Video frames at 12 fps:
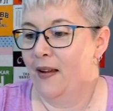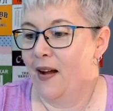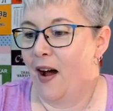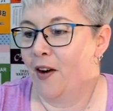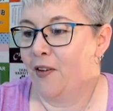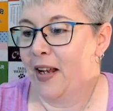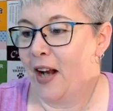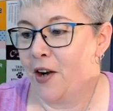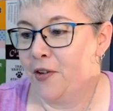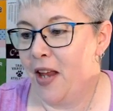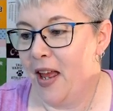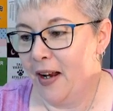All right, our
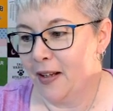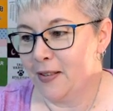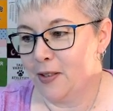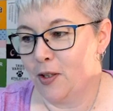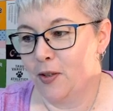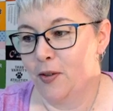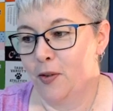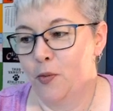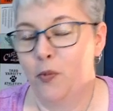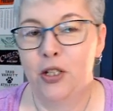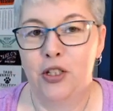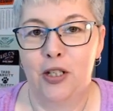next,
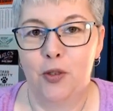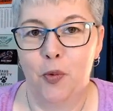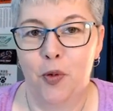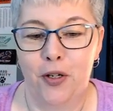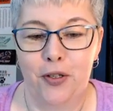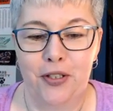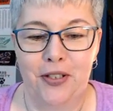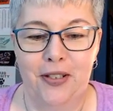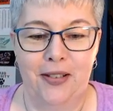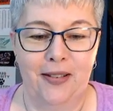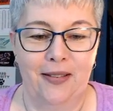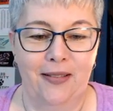which is worse?